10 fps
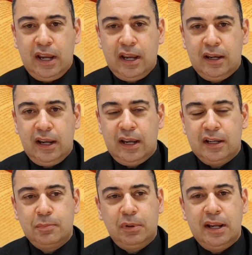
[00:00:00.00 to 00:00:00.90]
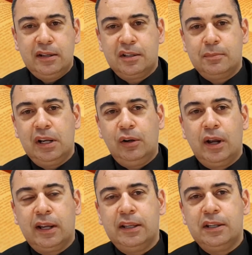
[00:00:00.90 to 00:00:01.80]
he explained it to me
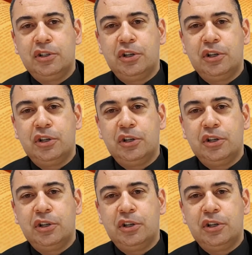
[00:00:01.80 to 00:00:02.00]
like this.